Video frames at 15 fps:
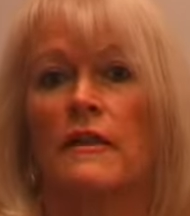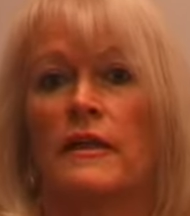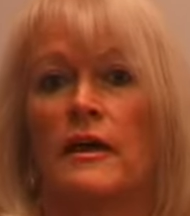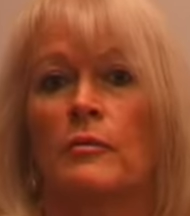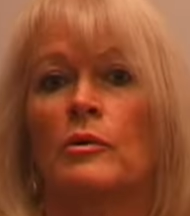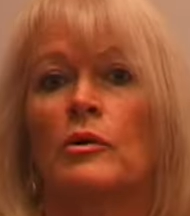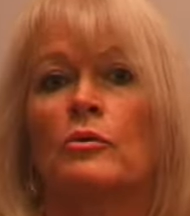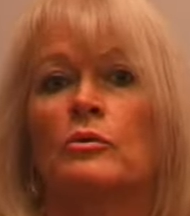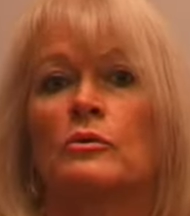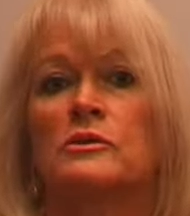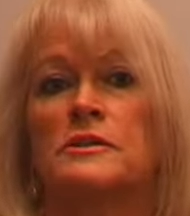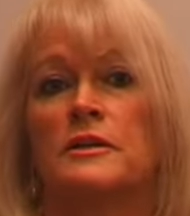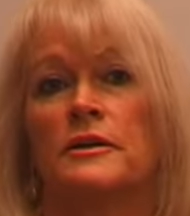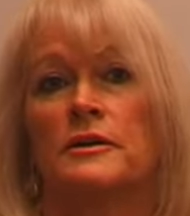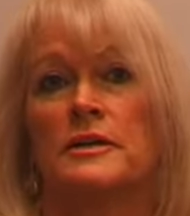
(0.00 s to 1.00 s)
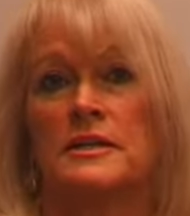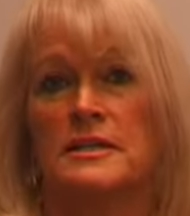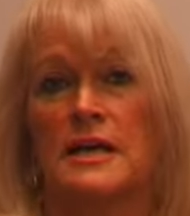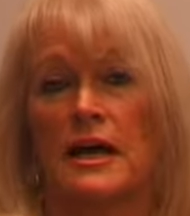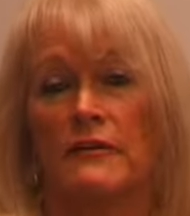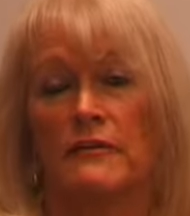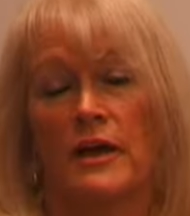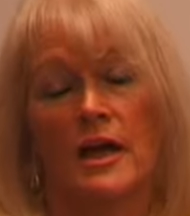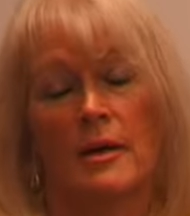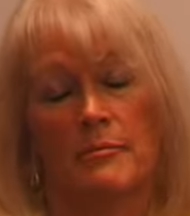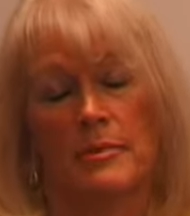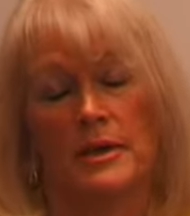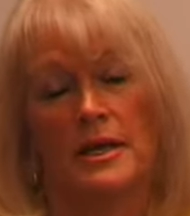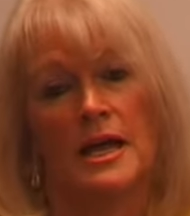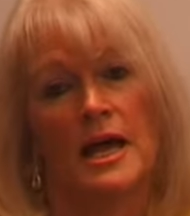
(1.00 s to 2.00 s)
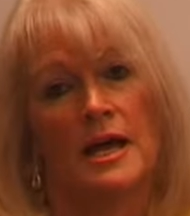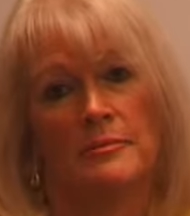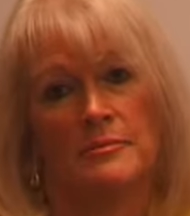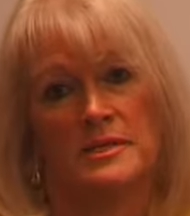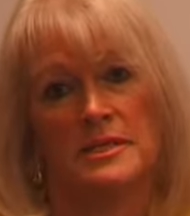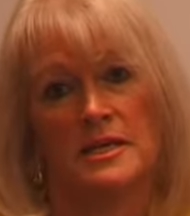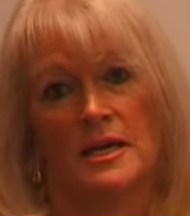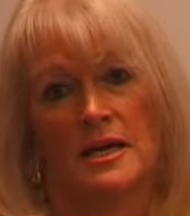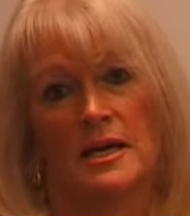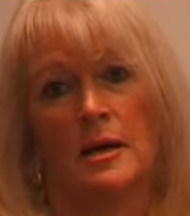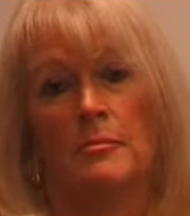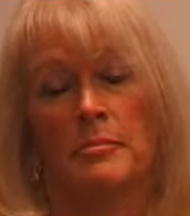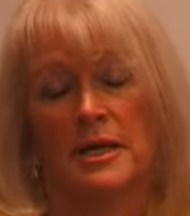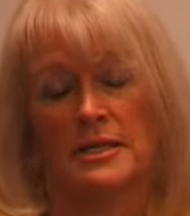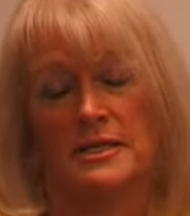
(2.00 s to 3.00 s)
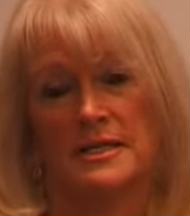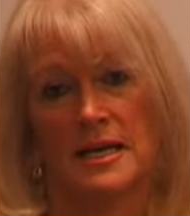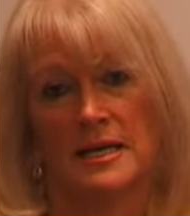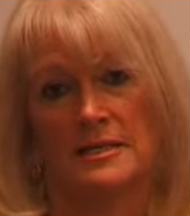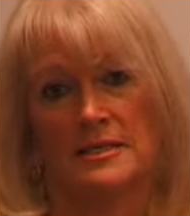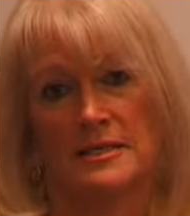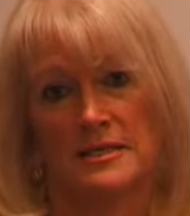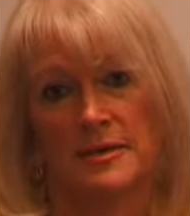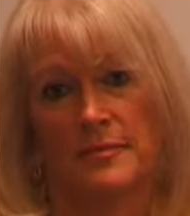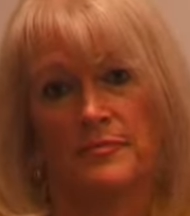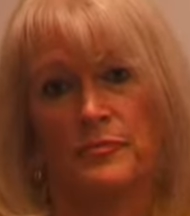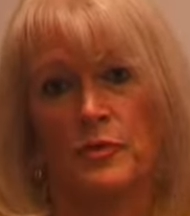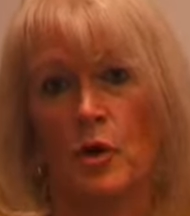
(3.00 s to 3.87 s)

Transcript: they will also need to have a Hep B and a Hep C blood test.